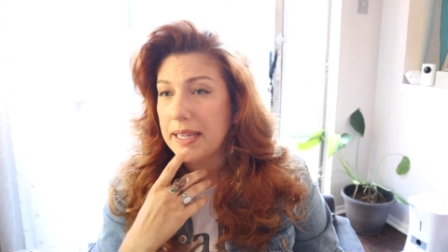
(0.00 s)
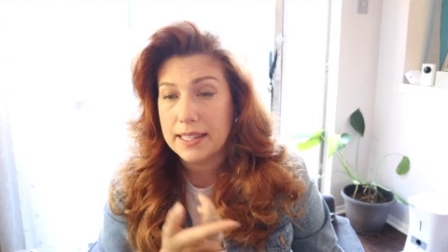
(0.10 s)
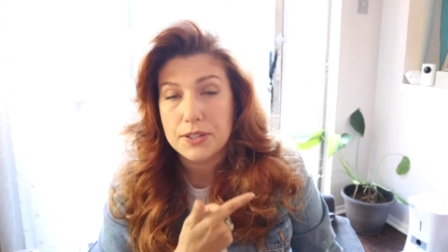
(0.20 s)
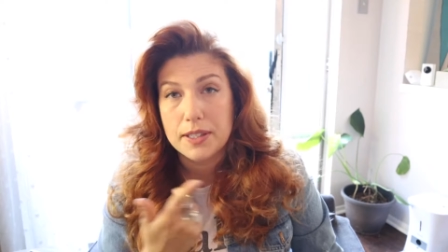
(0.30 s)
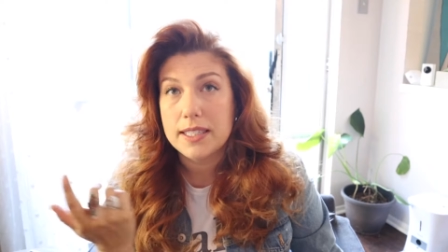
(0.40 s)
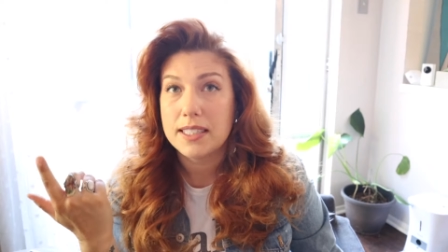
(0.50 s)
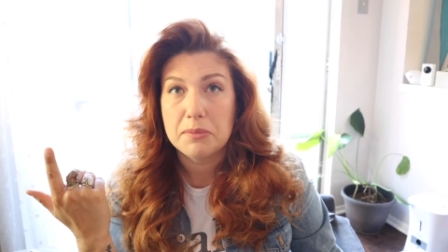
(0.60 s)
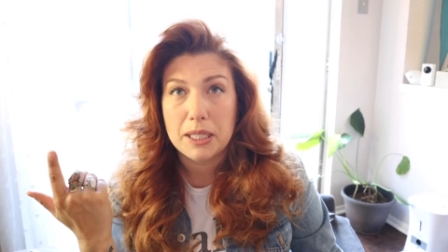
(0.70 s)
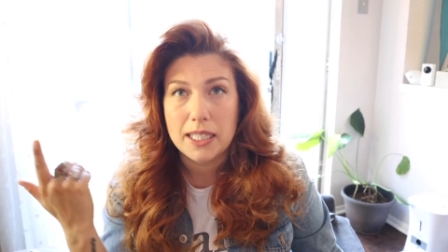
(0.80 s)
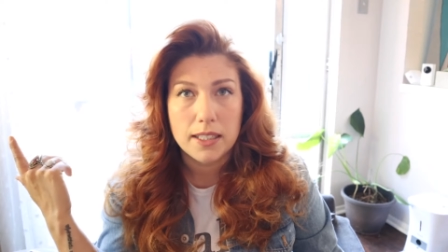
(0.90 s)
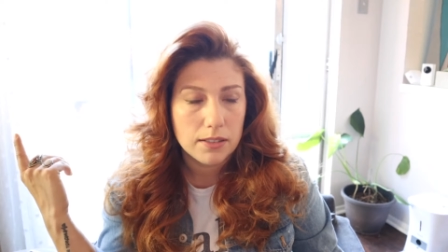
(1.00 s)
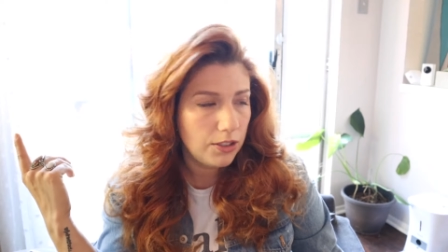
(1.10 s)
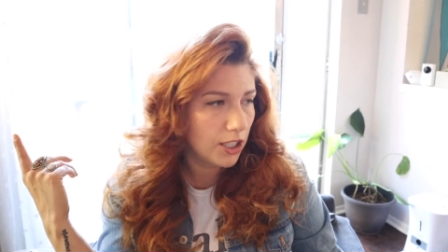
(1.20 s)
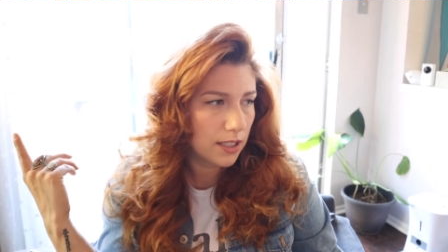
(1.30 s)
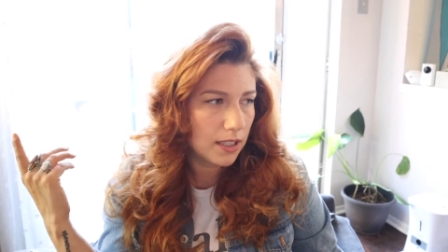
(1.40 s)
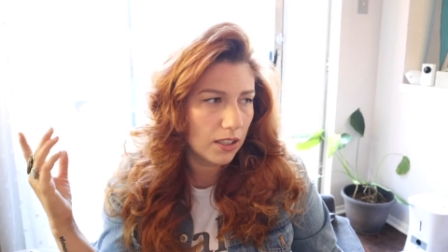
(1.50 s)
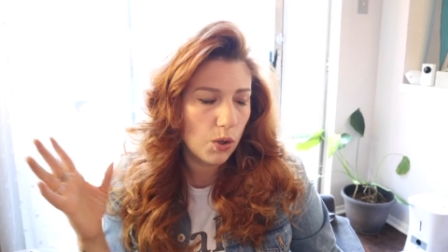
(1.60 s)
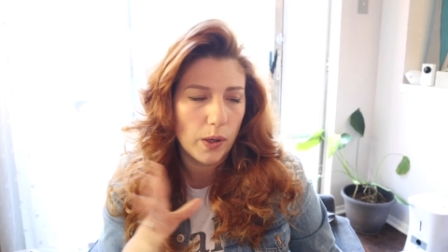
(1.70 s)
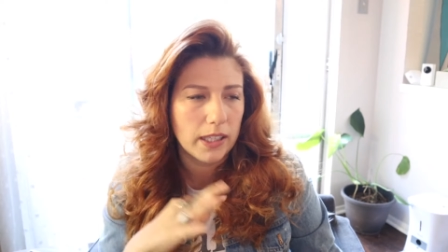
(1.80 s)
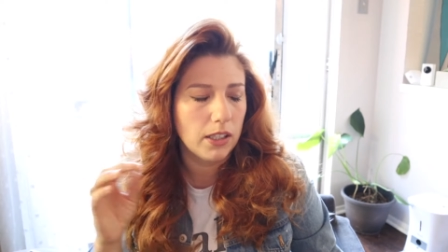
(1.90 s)
But yeah, so this is me, just a
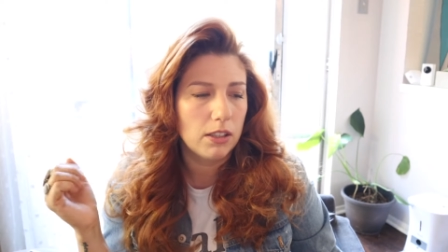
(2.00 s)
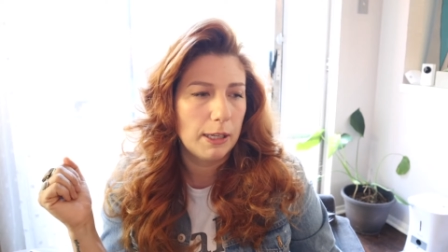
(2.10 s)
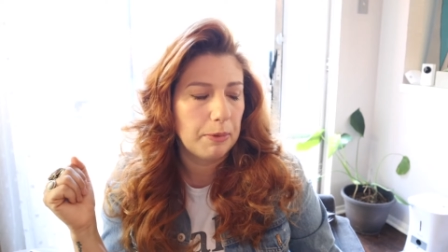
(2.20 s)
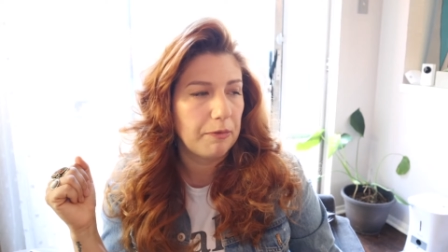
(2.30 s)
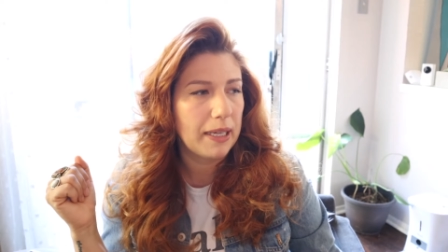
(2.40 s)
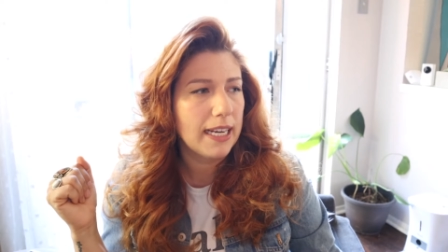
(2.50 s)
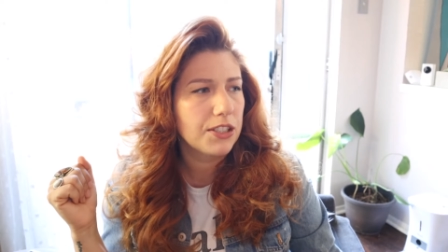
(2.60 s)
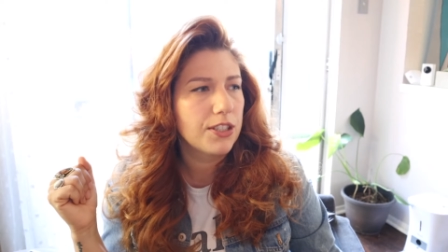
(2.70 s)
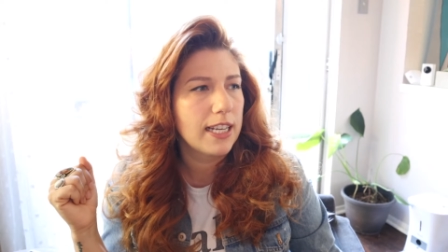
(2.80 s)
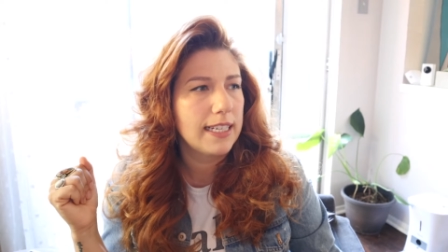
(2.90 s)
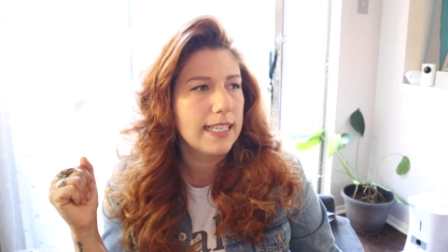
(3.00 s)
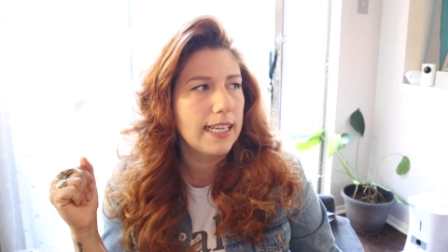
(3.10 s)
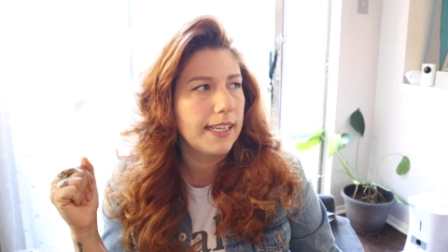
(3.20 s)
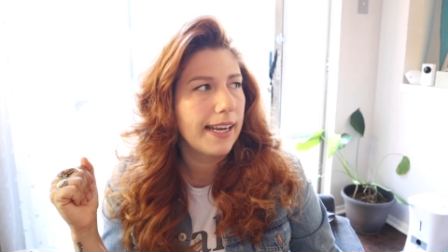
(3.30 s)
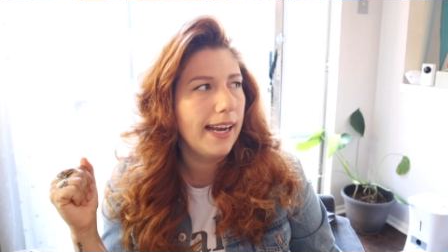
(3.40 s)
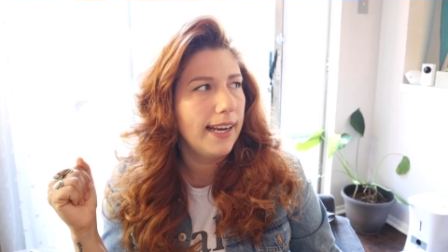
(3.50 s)
quick little clip of me exercising.